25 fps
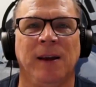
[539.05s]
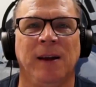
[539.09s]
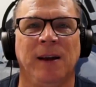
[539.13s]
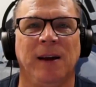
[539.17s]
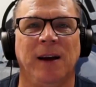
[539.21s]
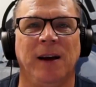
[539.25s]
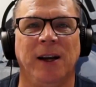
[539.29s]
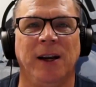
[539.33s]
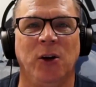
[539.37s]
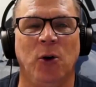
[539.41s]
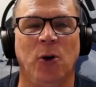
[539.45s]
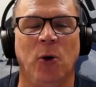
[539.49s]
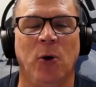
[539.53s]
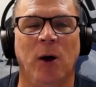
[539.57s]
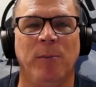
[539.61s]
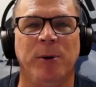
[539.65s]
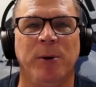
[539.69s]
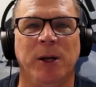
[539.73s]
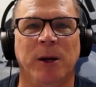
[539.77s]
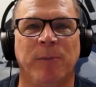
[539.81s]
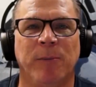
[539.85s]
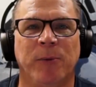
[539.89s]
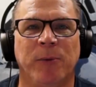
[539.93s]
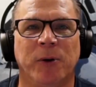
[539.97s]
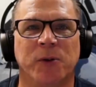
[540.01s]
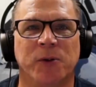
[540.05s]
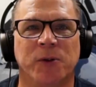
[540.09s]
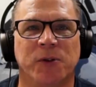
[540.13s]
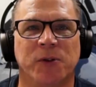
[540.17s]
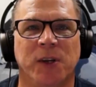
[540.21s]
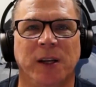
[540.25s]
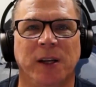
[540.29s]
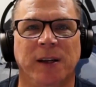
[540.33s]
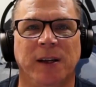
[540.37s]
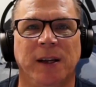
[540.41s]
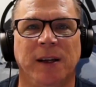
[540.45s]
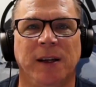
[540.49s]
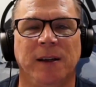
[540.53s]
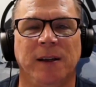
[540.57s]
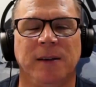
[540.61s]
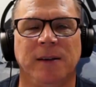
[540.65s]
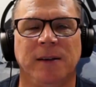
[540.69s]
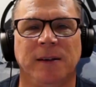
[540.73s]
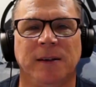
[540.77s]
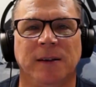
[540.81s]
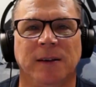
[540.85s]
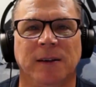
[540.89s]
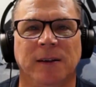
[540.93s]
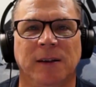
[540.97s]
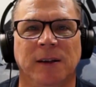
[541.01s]
I know I'll be up there Sunday
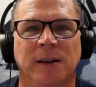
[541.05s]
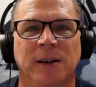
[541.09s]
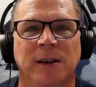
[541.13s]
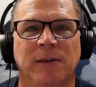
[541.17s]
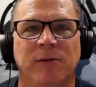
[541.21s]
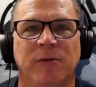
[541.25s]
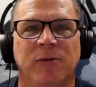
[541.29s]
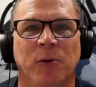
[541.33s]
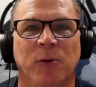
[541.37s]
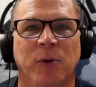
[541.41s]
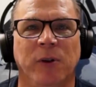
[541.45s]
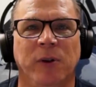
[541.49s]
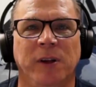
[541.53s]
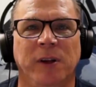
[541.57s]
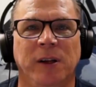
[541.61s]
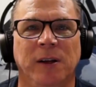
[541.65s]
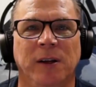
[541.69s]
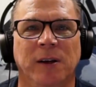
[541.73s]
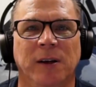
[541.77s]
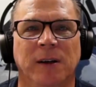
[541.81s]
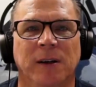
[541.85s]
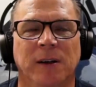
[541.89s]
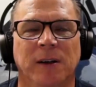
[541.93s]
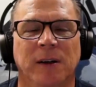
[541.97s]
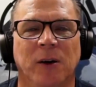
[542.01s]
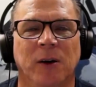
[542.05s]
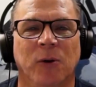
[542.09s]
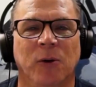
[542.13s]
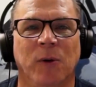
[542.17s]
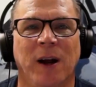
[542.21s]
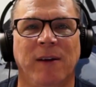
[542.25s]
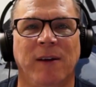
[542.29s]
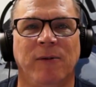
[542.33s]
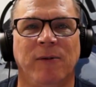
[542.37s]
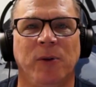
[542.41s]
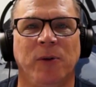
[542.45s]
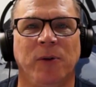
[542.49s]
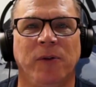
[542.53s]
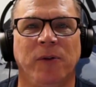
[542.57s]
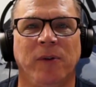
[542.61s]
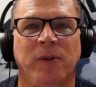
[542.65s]
for the arrivals,